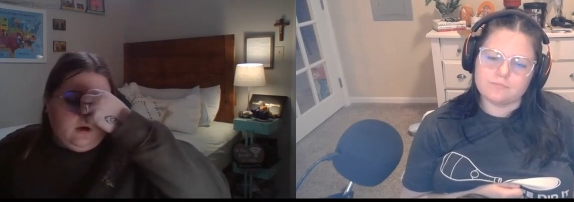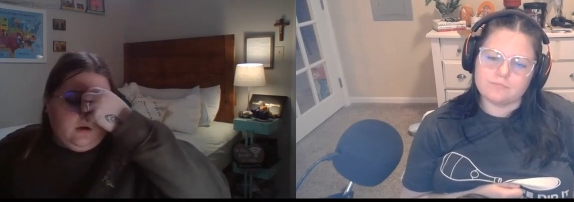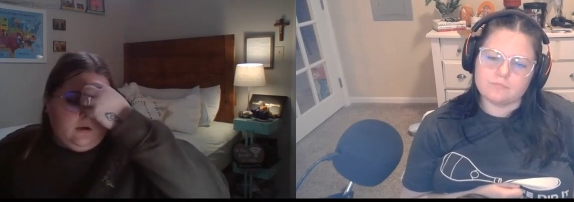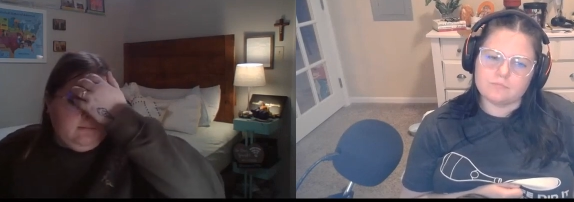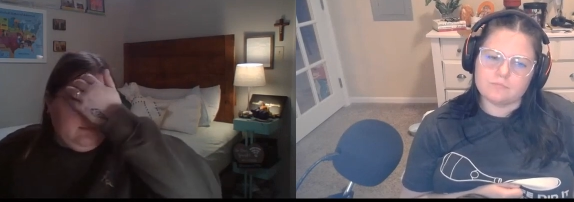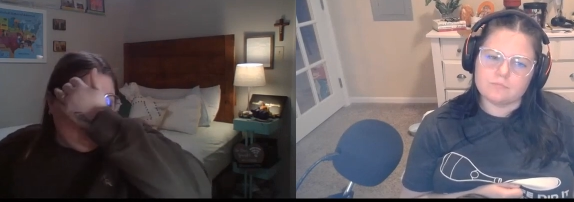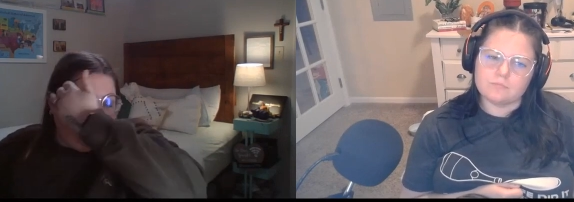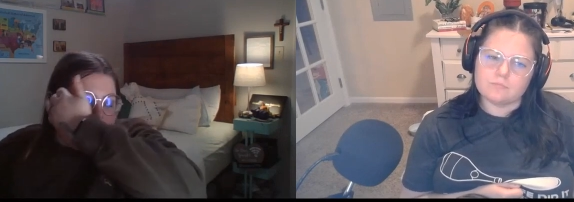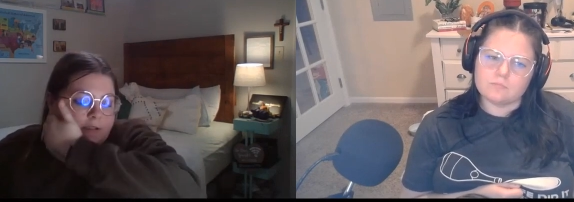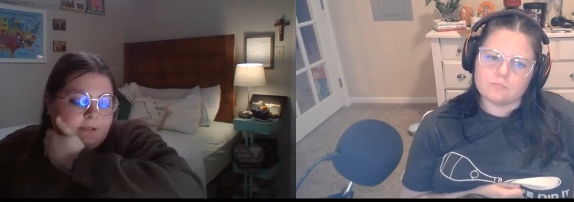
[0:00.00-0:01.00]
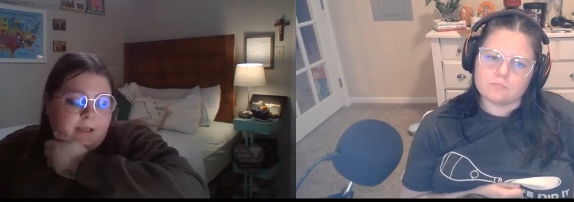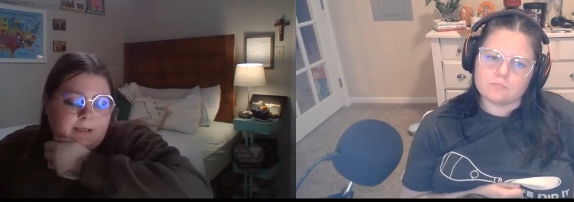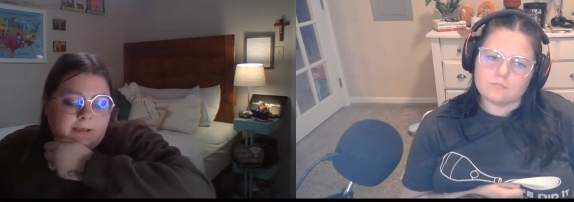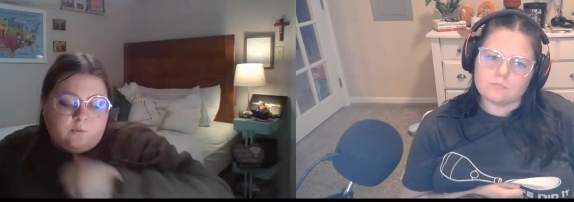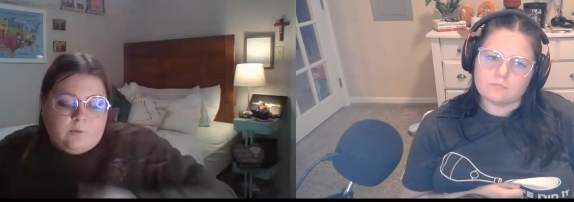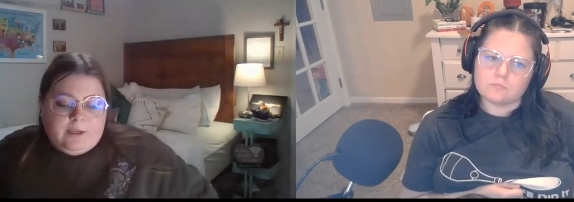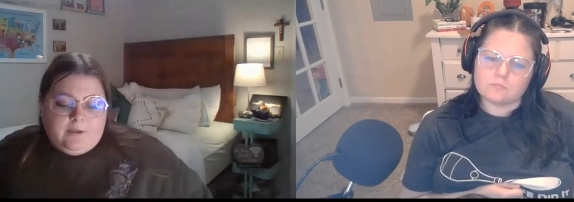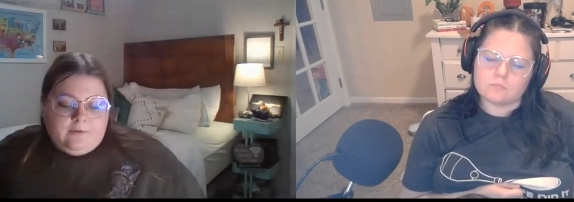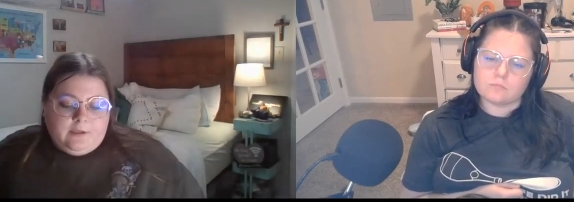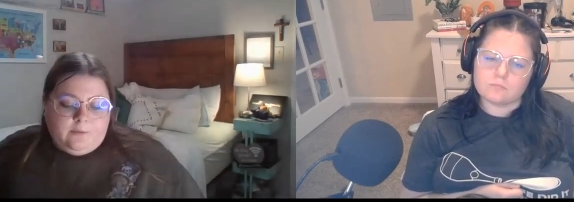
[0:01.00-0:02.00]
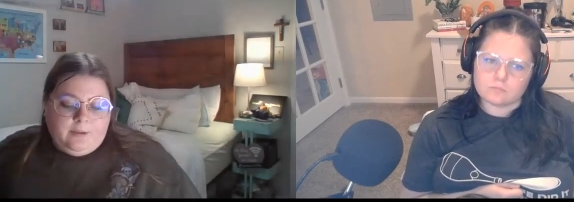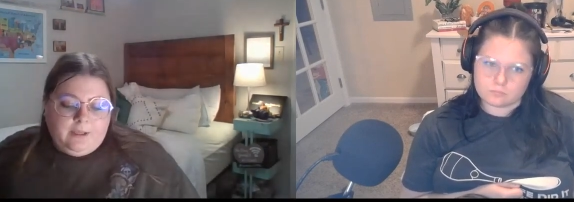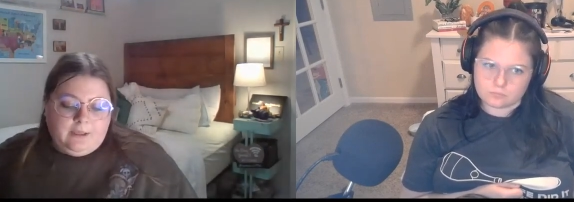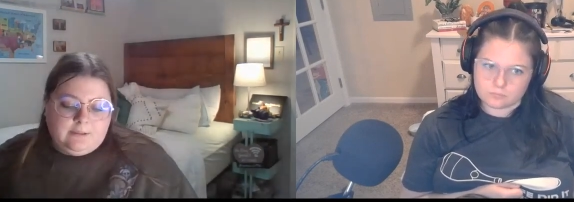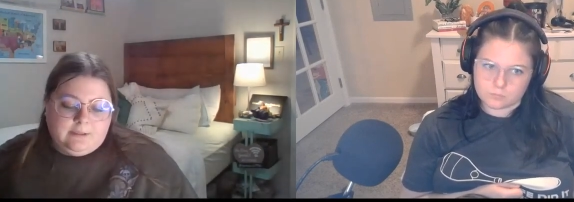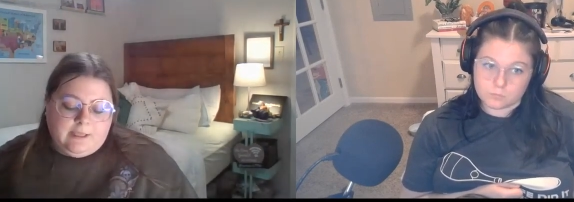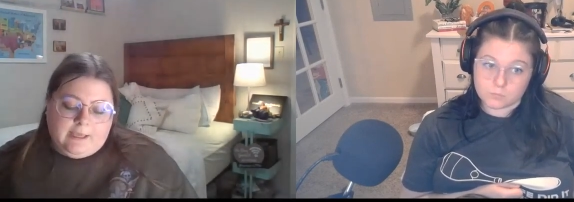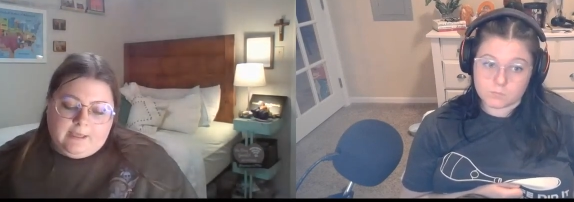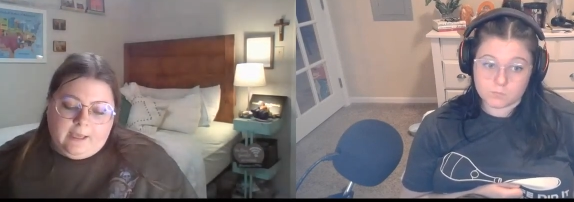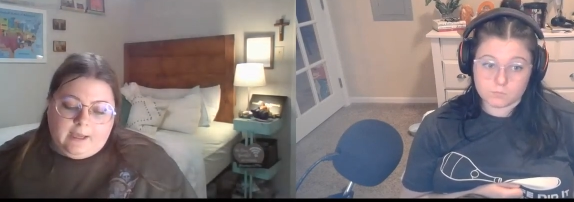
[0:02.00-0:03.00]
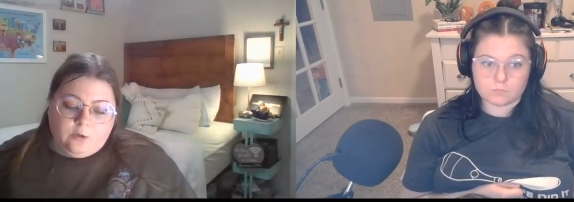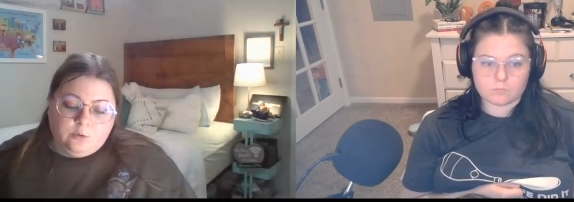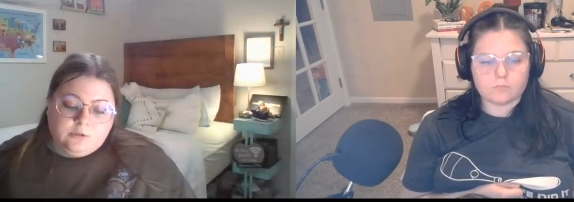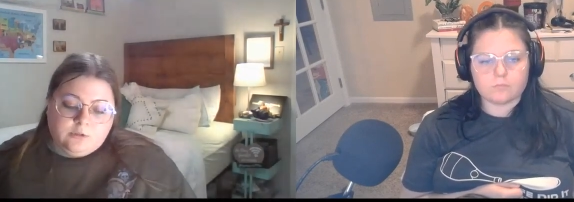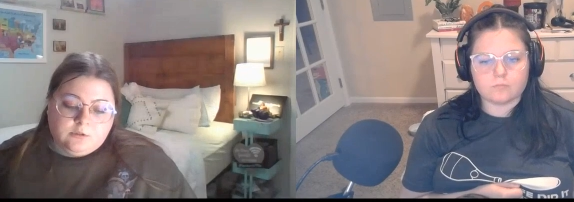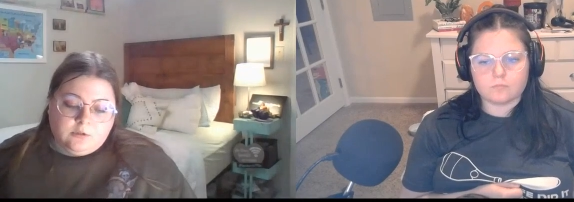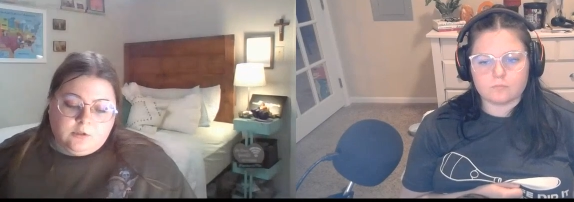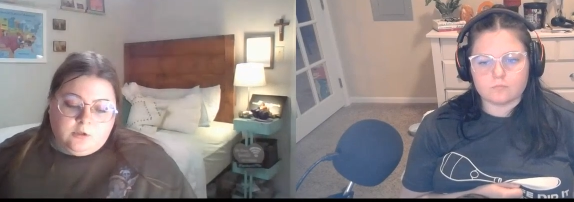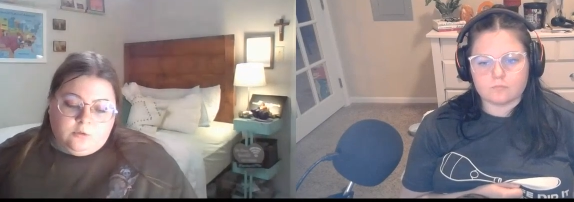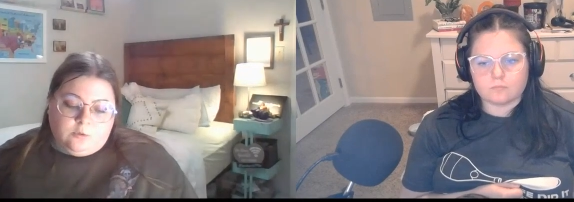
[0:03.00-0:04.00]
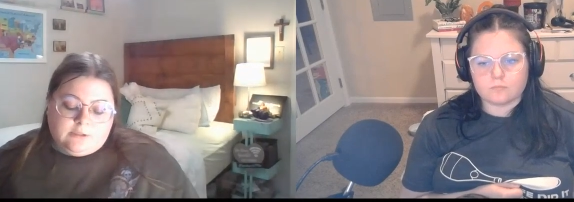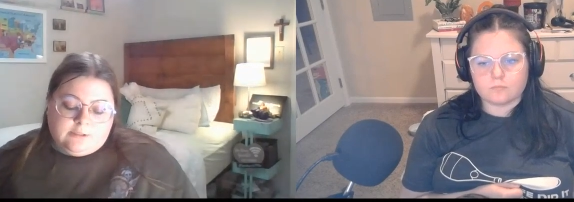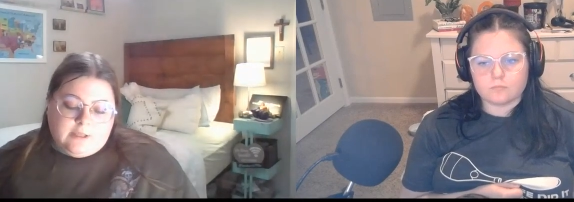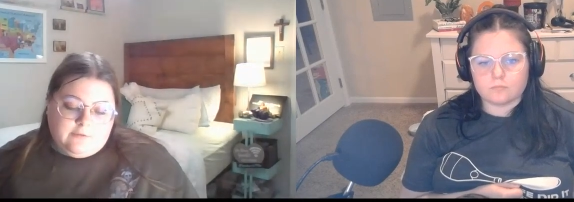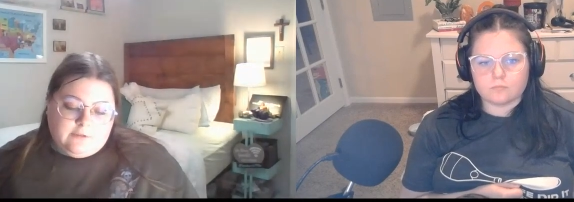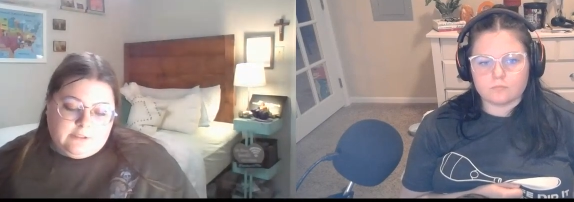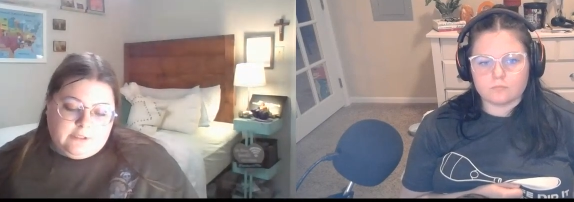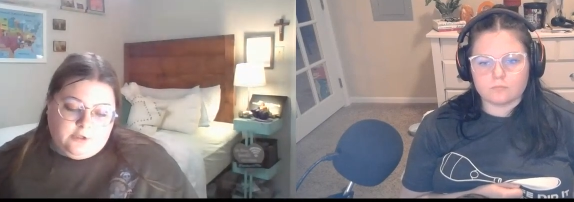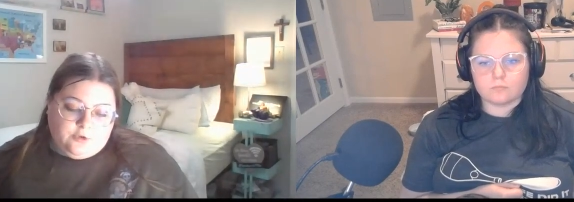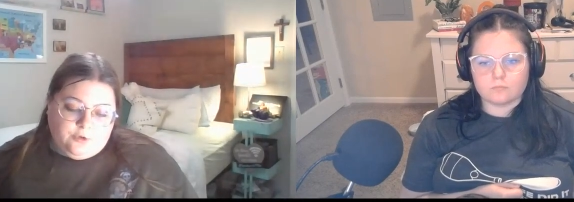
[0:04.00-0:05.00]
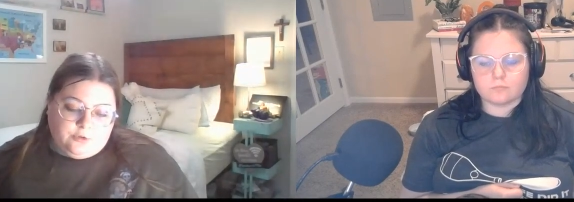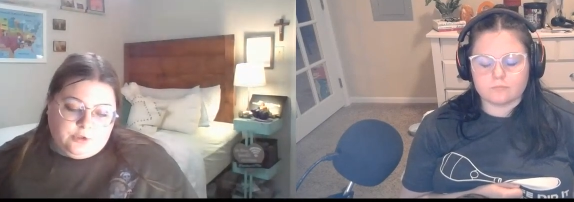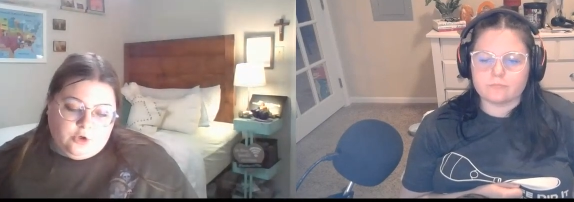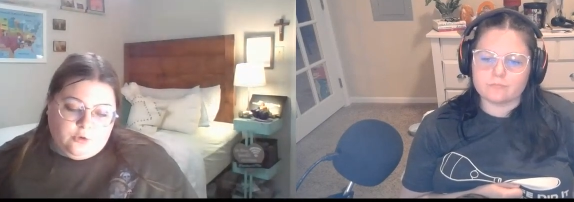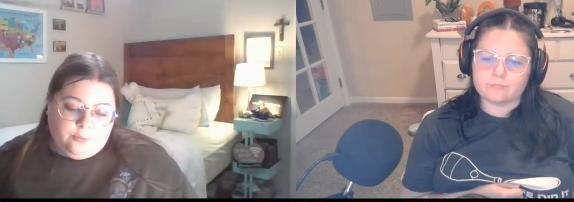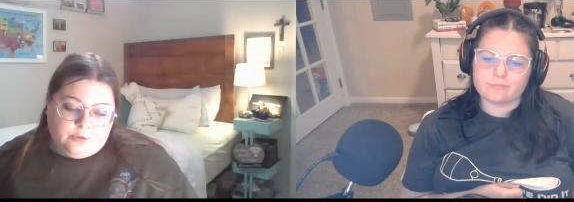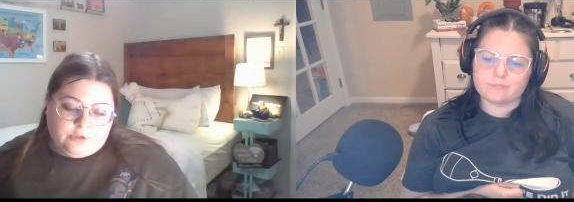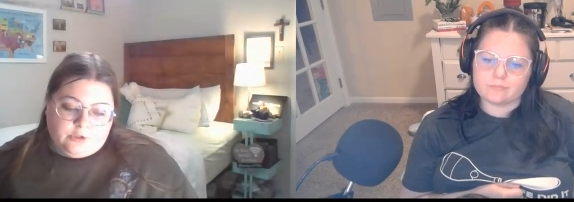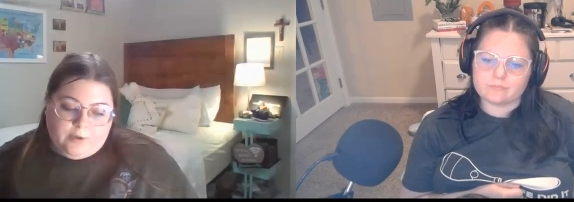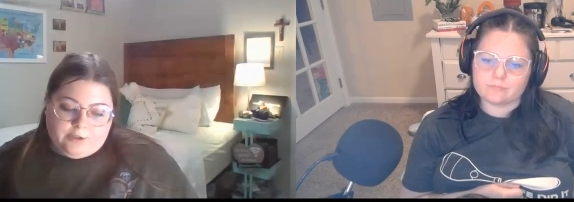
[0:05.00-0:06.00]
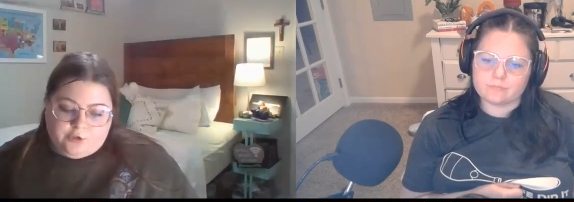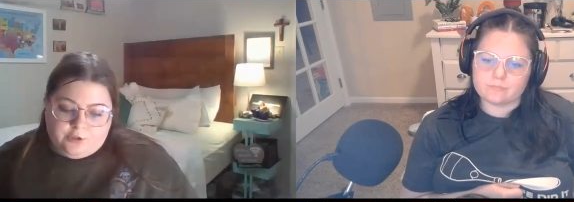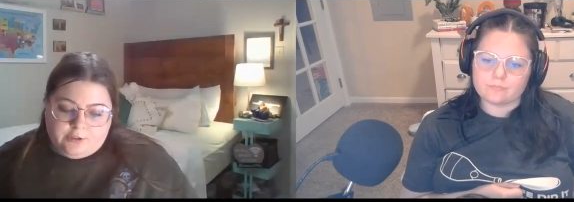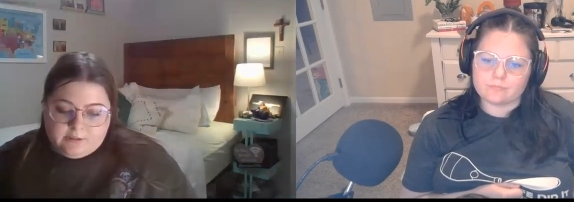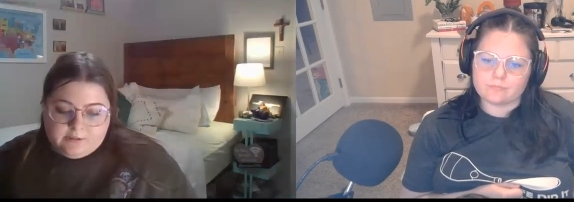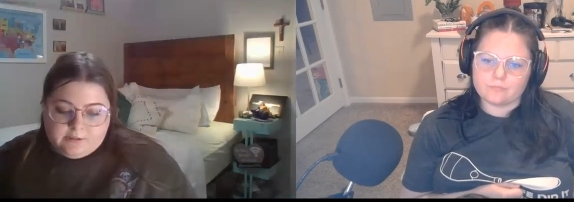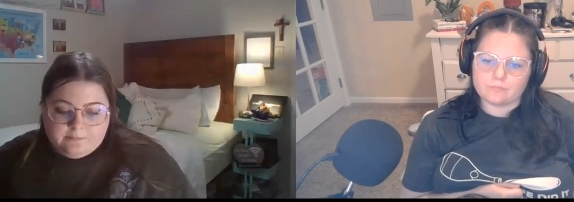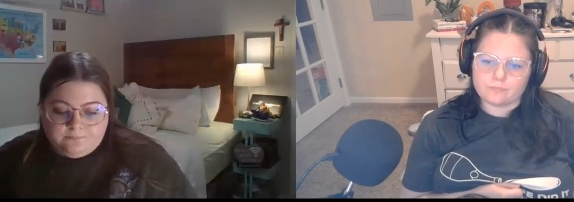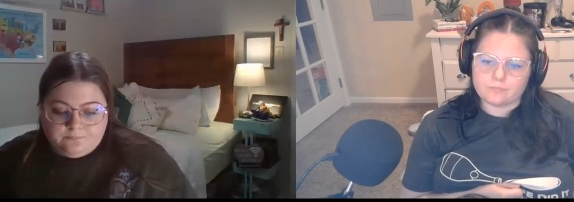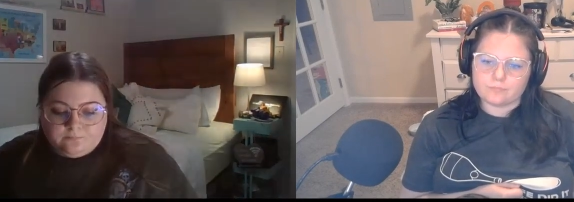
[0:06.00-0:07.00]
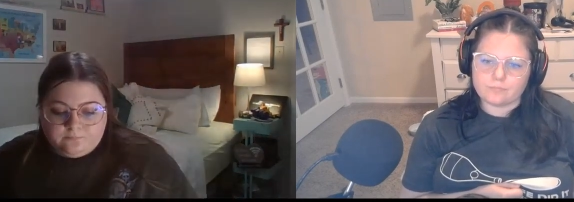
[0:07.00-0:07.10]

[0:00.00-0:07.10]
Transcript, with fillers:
Speaker 1: Mark met his next wife at a pancake house where 17 year old Hope was a waitress.